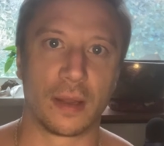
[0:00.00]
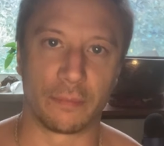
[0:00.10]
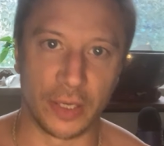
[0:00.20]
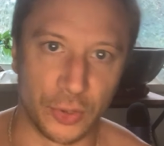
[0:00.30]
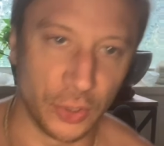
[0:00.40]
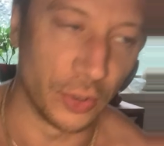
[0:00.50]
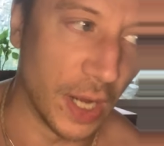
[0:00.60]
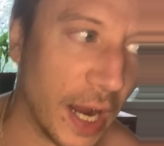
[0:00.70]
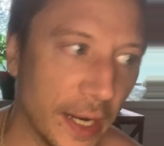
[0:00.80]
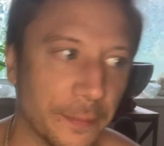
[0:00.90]
my third
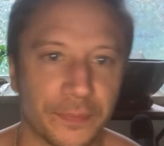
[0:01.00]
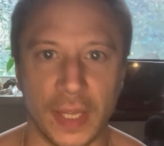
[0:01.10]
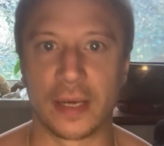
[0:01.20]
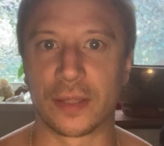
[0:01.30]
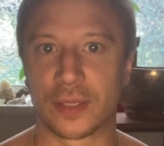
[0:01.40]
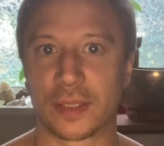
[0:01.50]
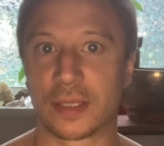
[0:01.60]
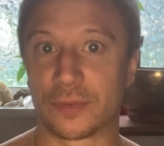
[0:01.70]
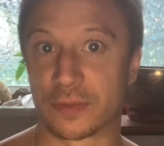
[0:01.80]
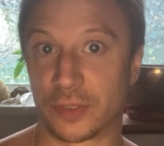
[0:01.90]
eye. And I thought
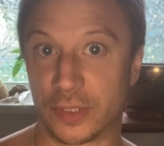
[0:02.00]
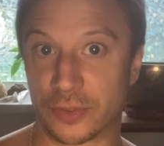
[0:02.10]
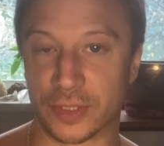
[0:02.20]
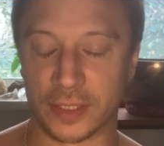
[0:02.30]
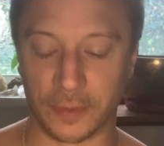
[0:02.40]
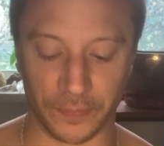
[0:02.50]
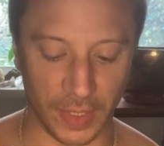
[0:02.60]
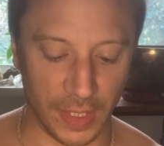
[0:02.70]
that was very interesting.